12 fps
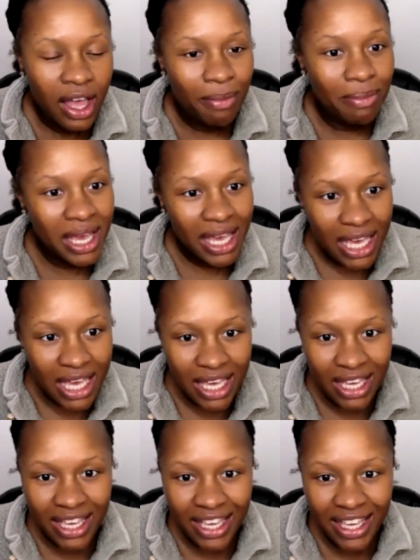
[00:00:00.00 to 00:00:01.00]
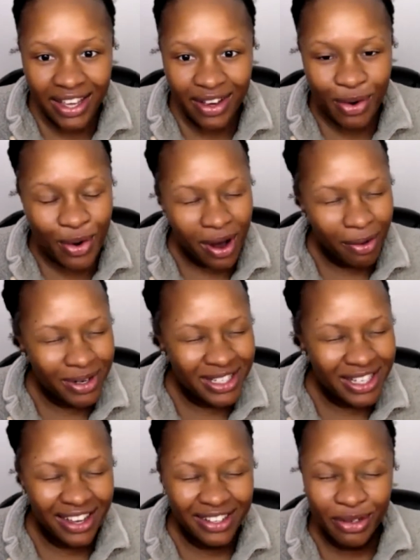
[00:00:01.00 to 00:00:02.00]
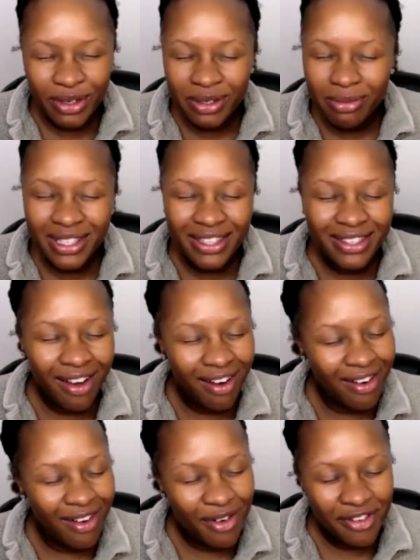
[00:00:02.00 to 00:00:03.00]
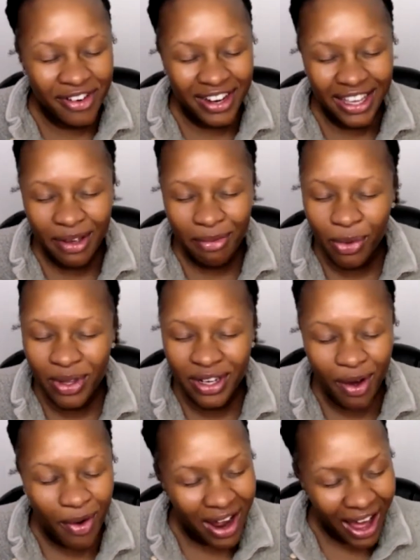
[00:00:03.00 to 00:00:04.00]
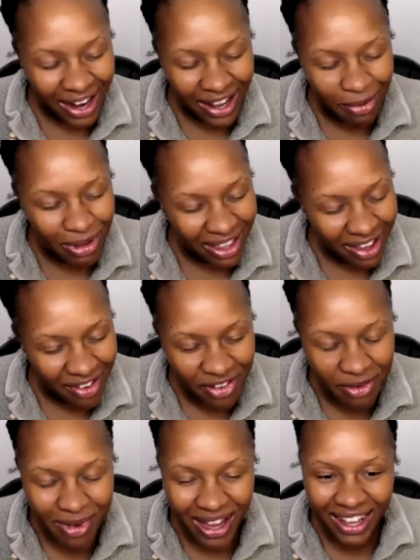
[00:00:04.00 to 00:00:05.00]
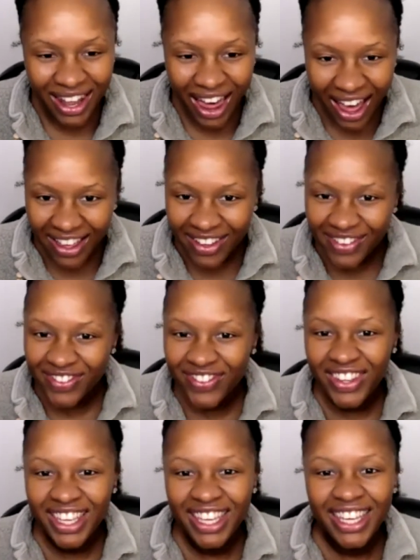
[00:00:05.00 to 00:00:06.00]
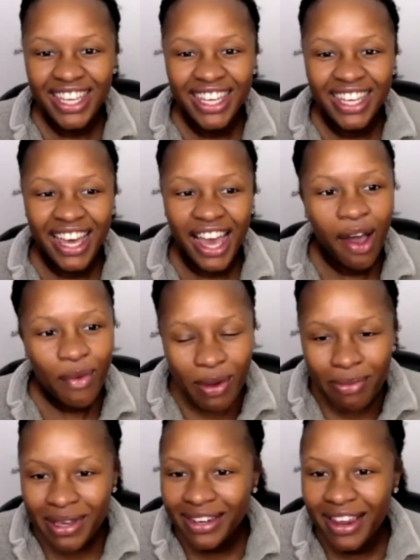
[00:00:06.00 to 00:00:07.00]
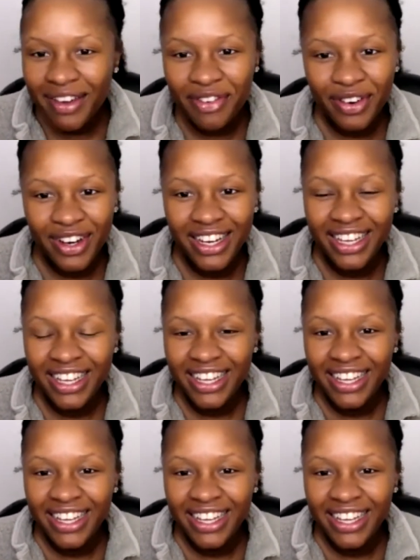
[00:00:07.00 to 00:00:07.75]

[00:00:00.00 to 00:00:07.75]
Me, oh, I wish I could do this business all over again, but we know God had a plan for my life. I would be debt free.